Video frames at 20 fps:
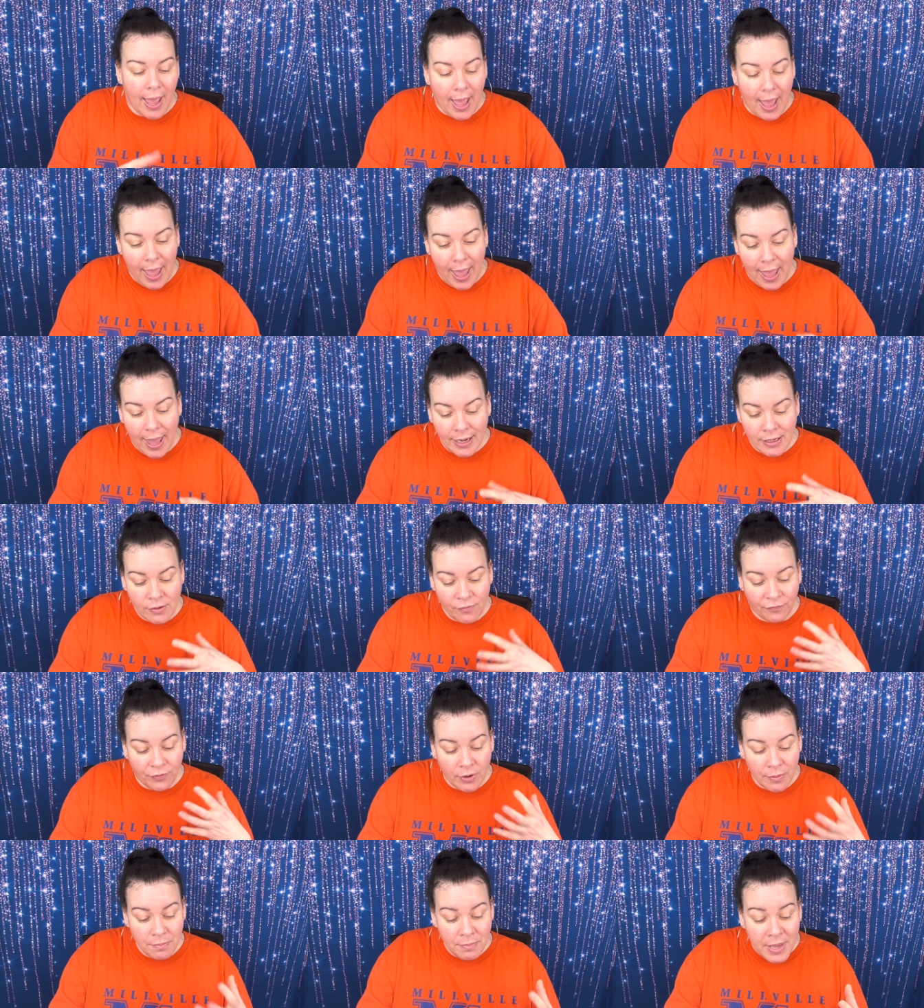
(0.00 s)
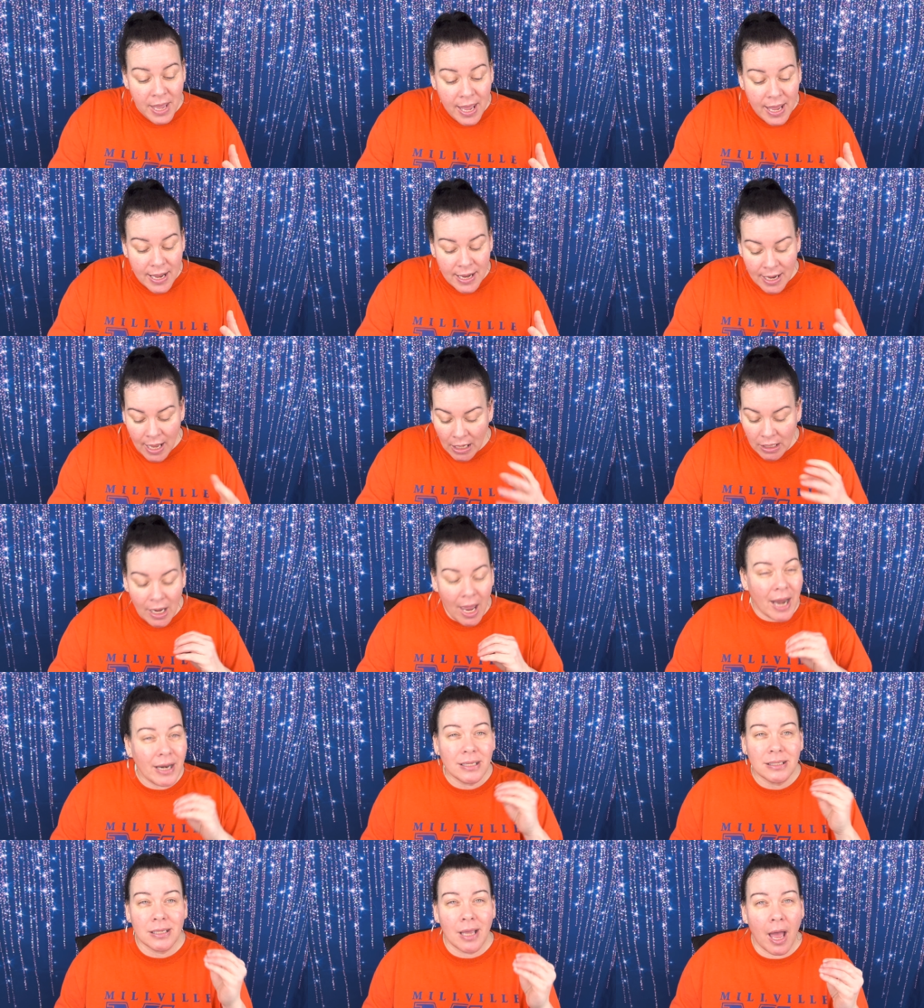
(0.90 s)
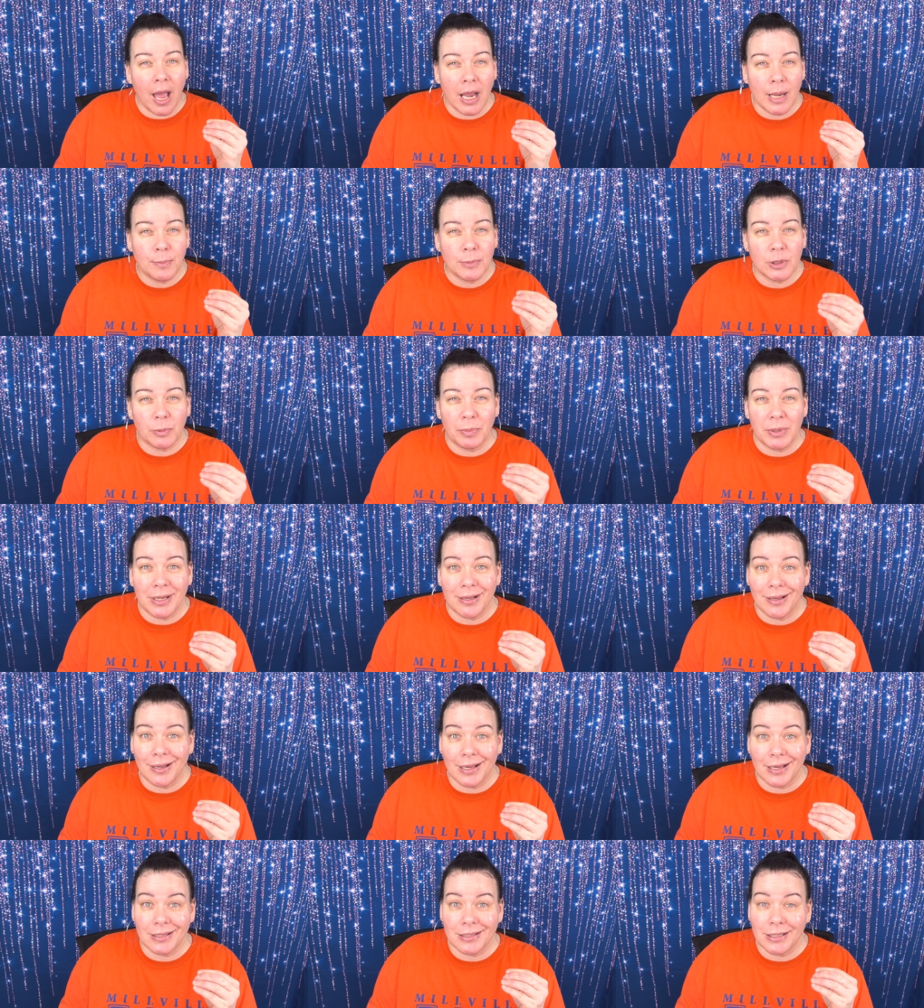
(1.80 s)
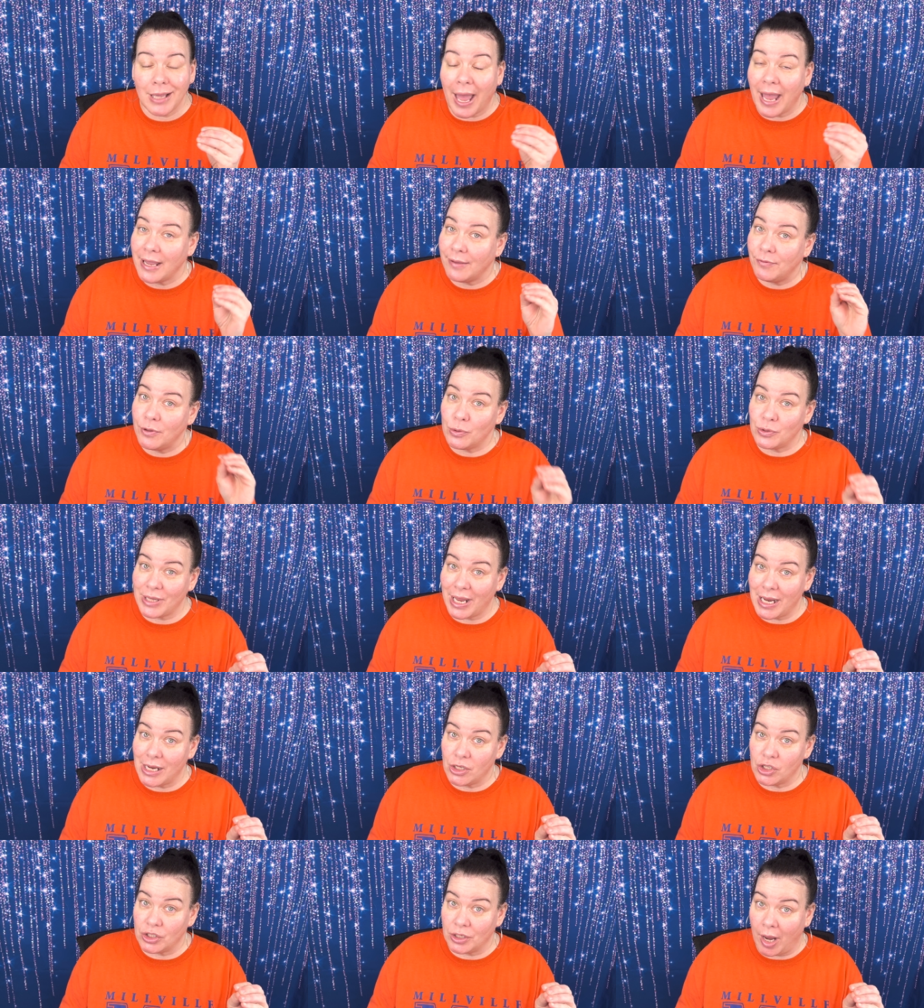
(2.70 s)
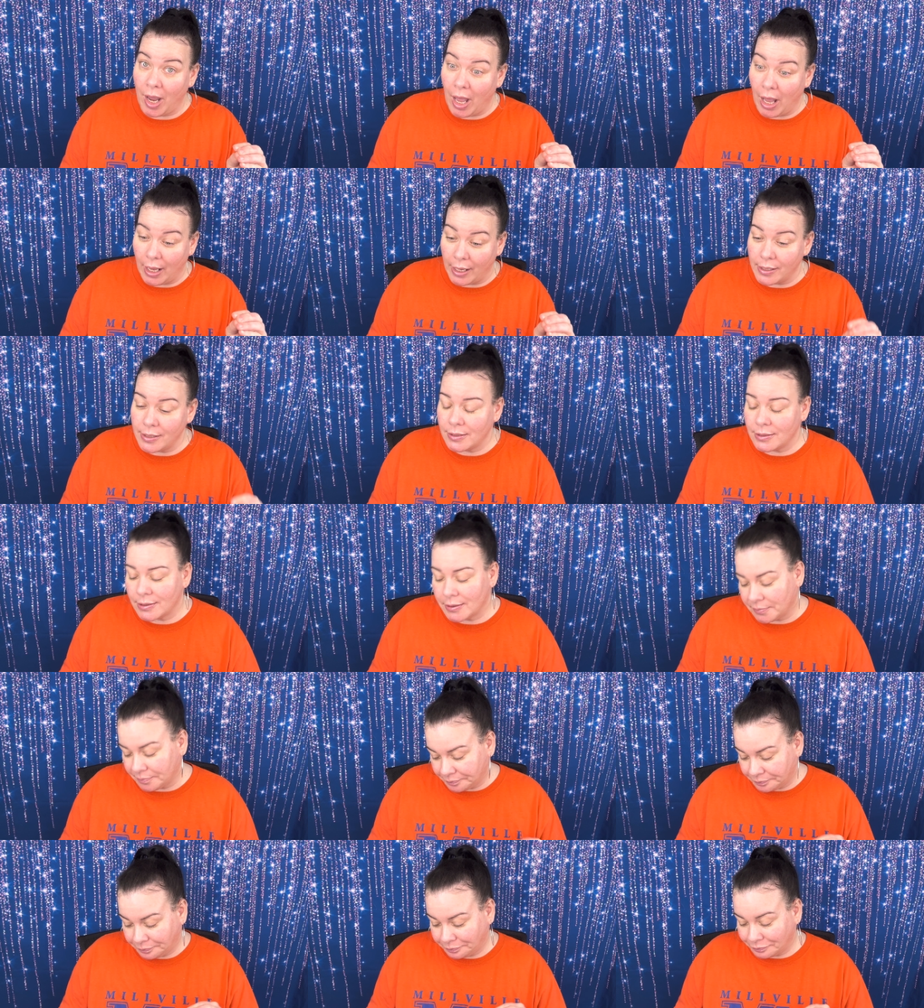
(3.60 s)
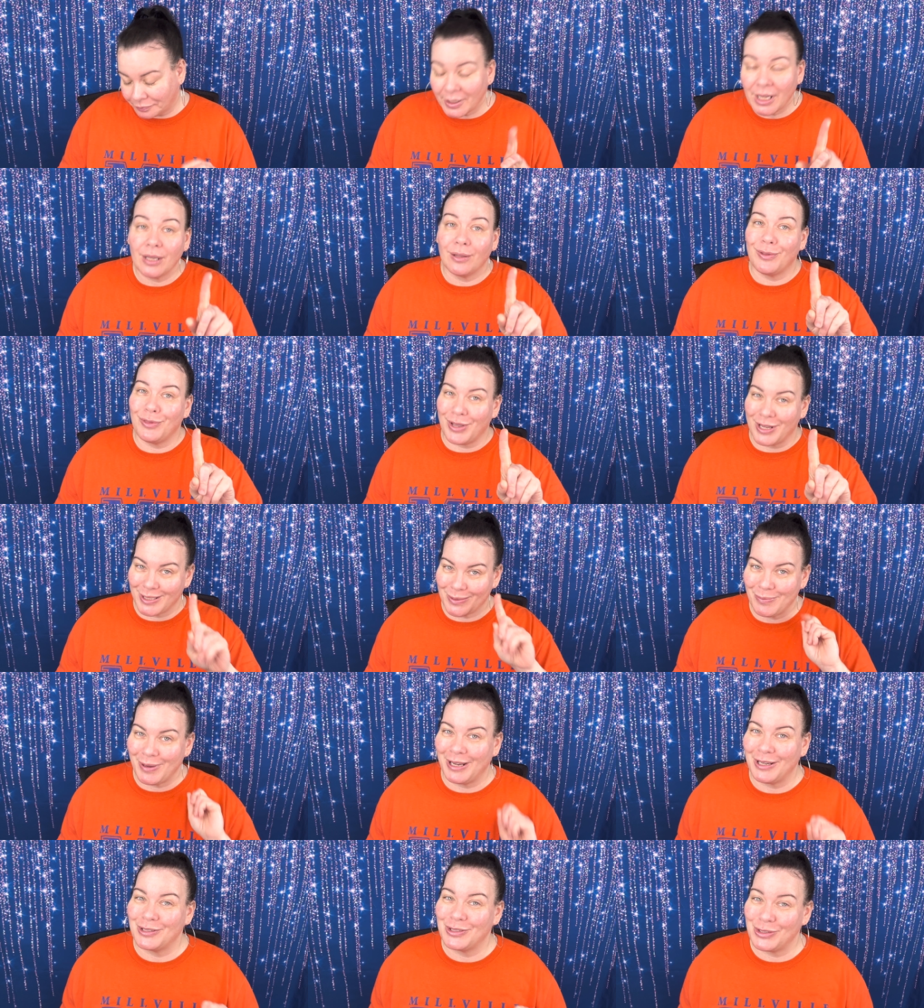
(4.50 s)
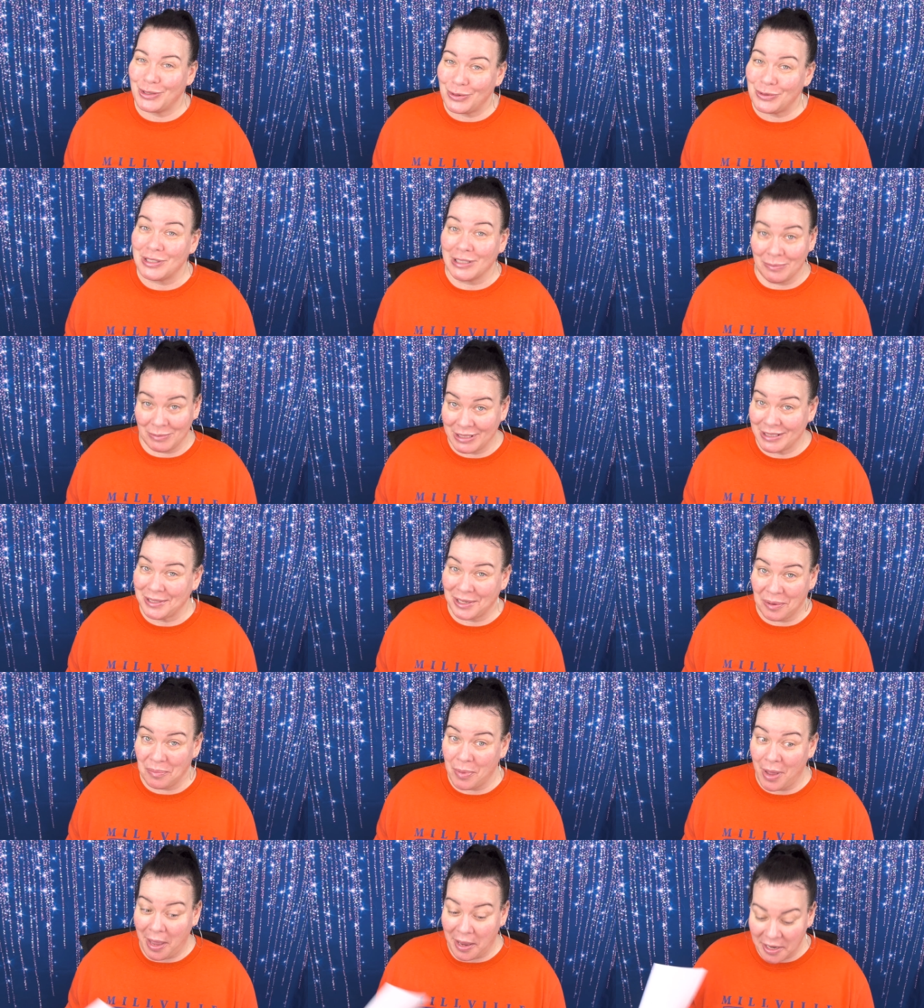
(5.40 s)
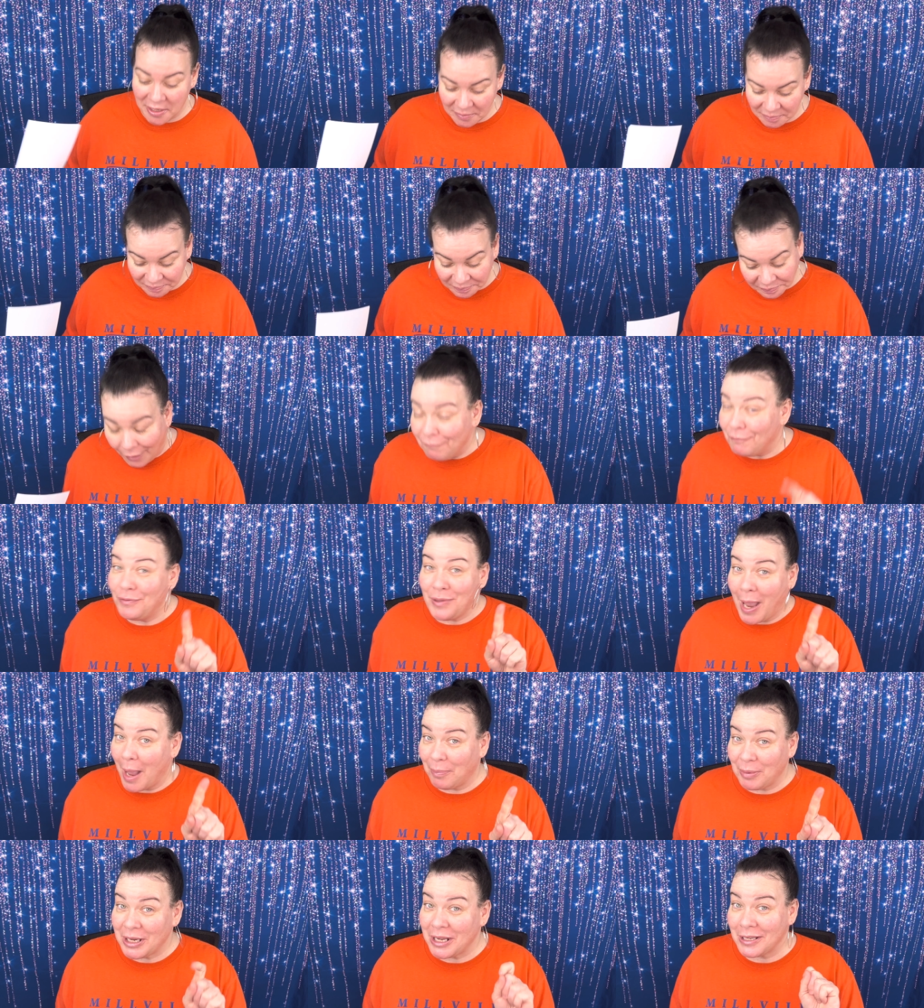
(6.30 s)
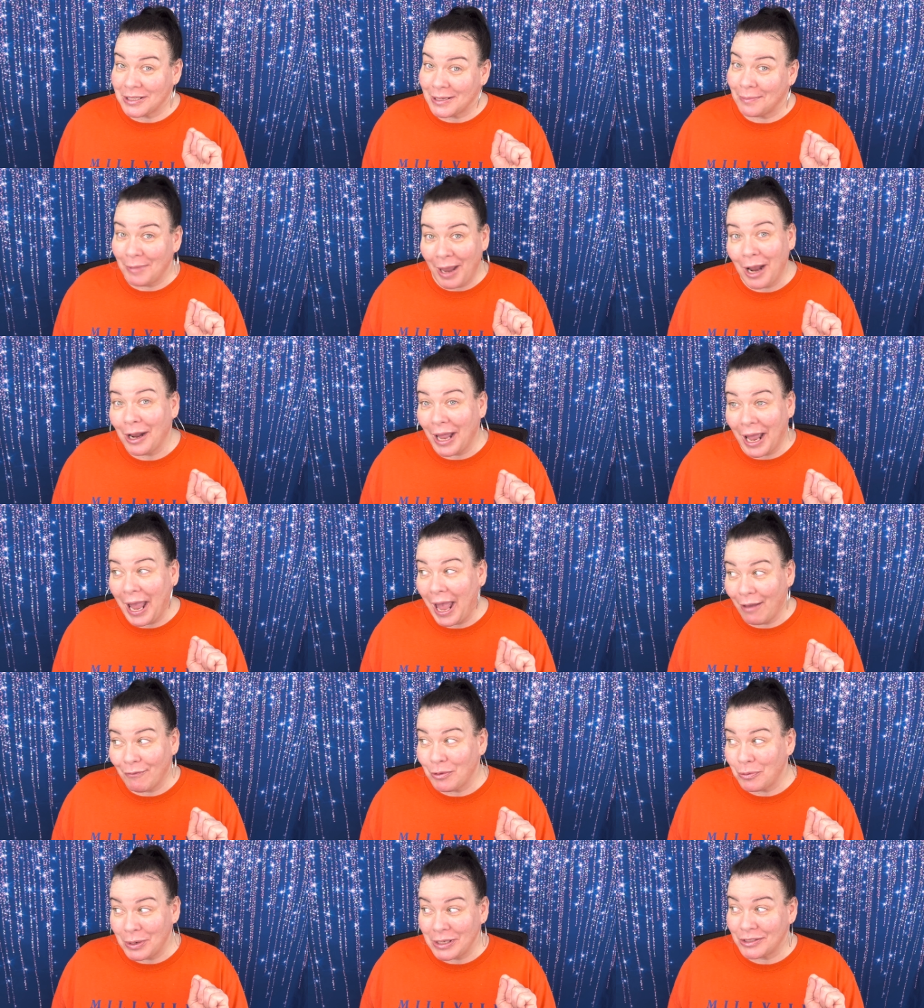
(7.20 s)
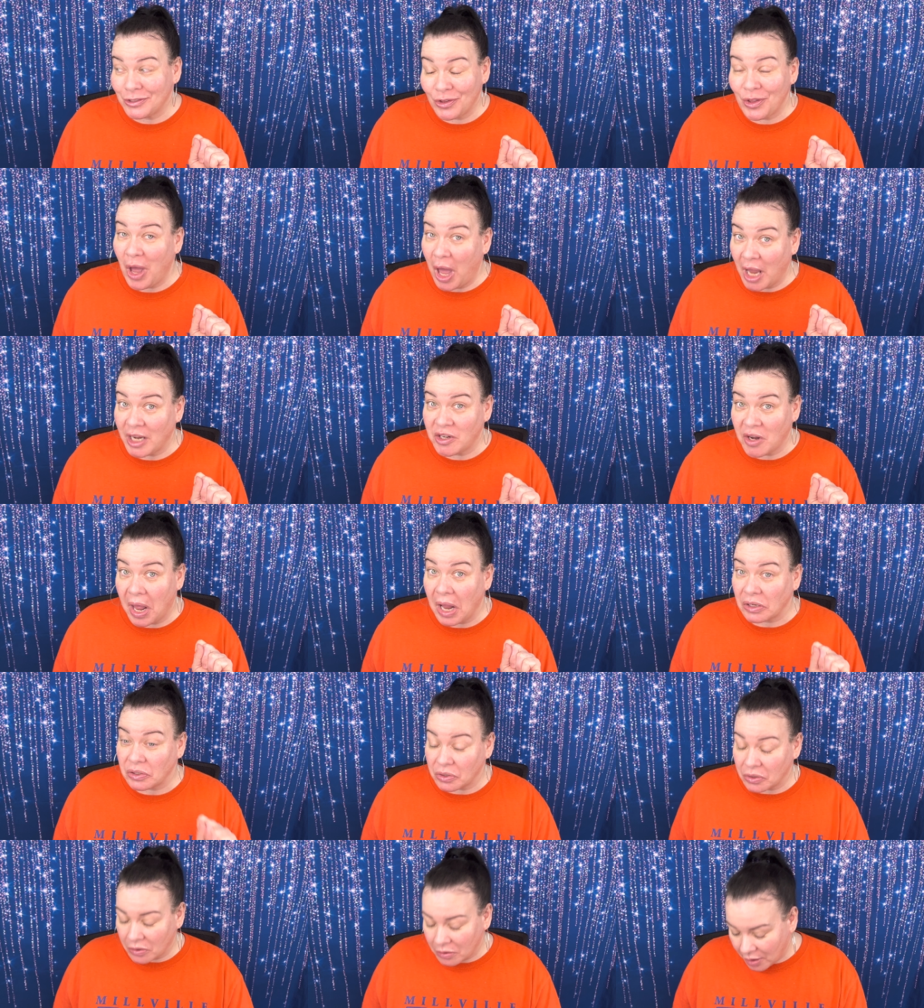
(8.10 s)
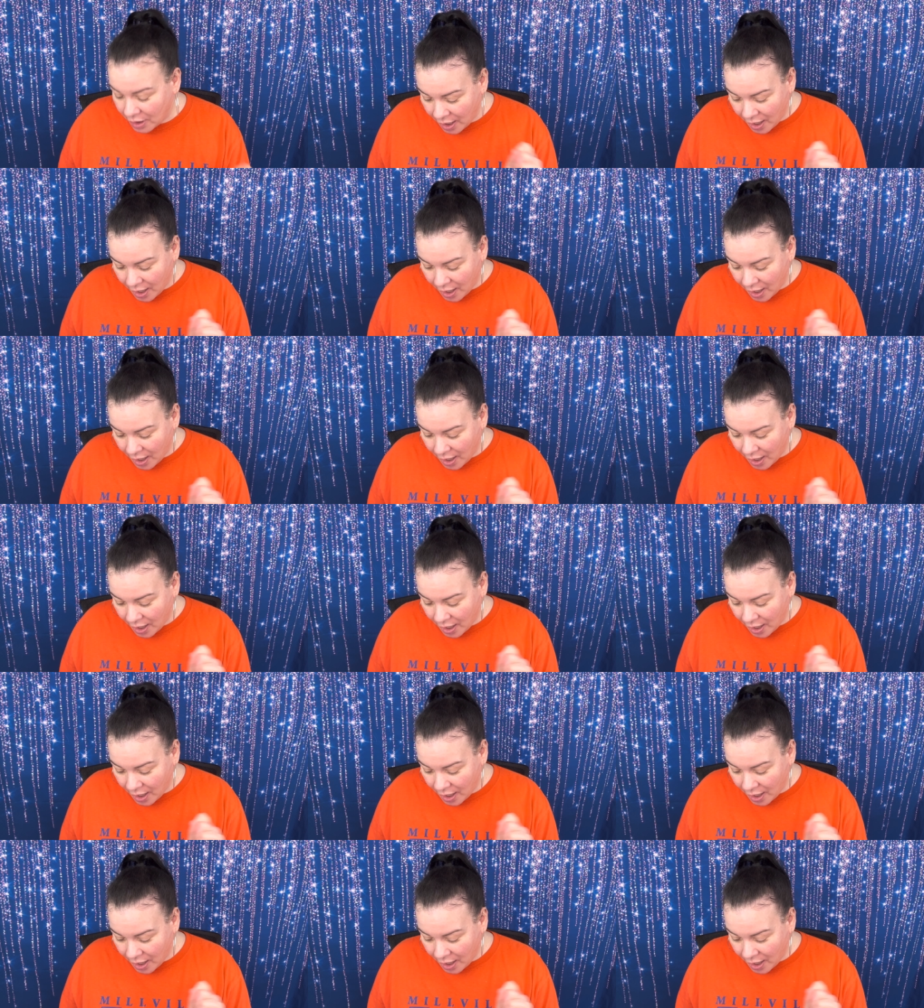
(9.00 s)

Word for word: And for me, a lot of times because I have those aging eyes, that's my excuse and I'm sticking by it not because I'm not, I haven't went to the eye doctor.